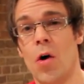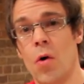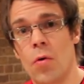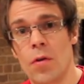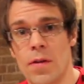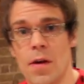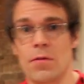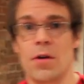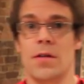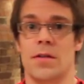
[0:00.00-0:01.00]
Or at the
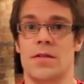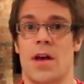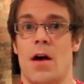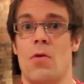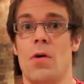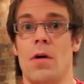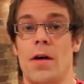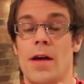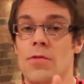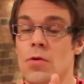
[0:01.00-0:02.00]
other end of the scale,
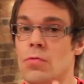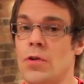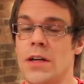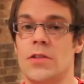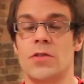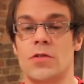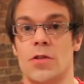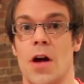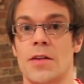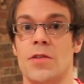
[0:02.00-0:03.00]
if you're really just
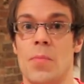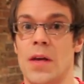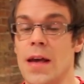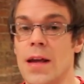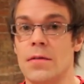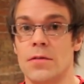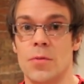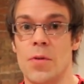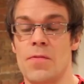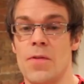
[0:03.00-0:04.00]
starting to begin
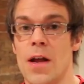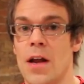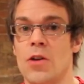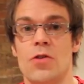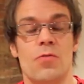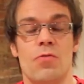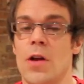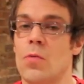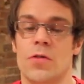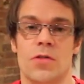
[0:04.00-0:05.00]
to be fit and you just
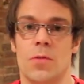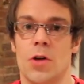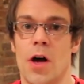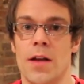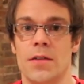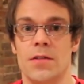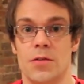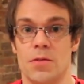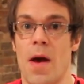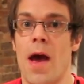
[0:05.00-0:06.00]
really want some guidance
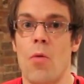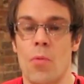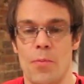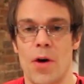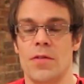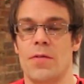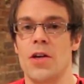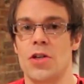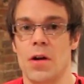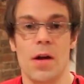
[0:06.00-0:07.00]
and some help and
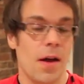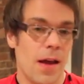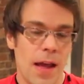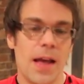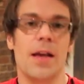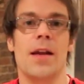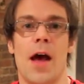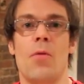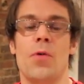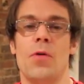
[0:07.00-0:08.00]
motivation, it can
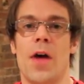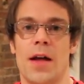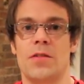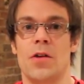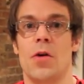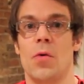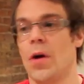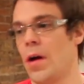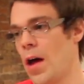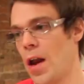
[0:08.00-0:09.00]
help you there too,
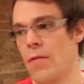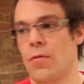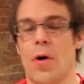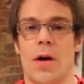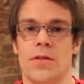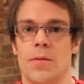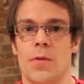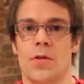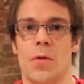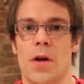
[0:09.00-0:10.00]
and everywhere else in
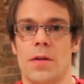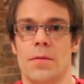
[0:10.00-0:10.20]
between.